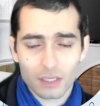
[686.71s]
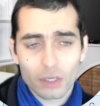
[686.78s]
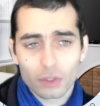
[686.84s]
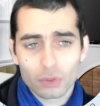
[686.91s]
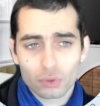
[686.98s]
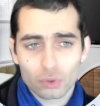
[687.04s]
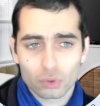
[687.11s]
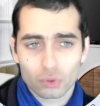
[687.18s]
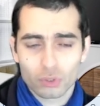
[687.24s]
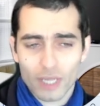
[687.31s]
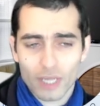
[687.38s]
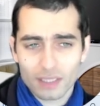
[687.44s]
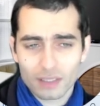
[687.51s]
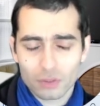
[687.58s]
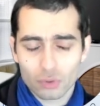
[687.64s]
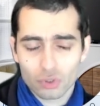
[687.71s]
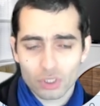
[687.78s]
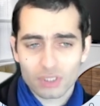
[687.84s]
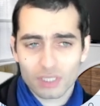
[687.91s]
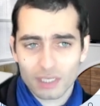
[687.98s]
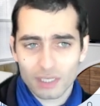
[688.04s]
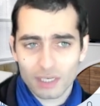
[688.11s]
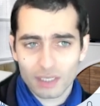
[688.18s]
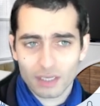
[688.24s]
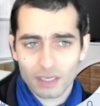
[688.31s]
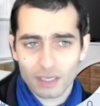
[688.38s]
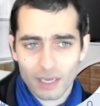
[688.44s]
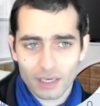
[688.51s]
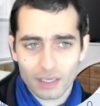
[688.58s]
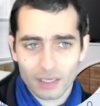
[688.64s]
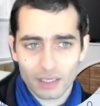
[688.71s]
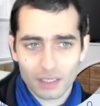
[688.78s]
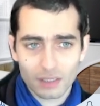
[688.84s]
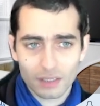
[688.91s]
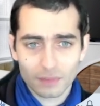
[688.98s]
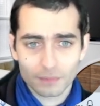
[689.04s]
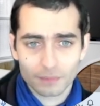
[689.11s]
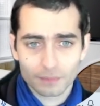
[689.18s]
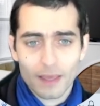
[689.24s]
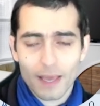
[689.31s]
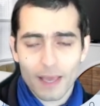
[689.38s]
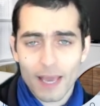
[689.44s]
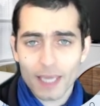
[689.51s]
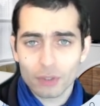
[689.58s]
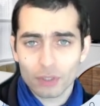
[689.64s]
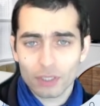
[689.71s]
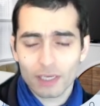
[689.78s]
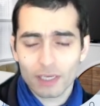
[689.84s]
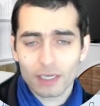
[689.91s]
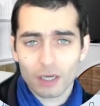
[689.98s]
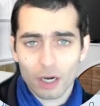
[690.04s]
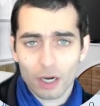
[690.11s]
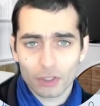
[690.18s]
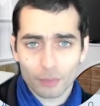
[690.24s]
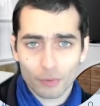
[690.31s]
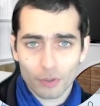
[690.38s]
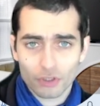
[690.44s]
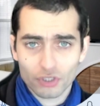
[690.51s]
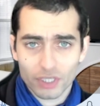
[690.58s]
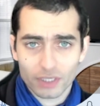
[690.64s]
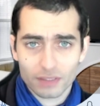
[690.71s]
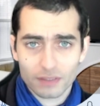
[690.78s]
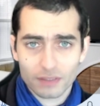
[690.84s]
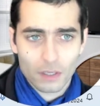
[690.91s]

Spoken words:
To do that, you just click again here and you click on the project.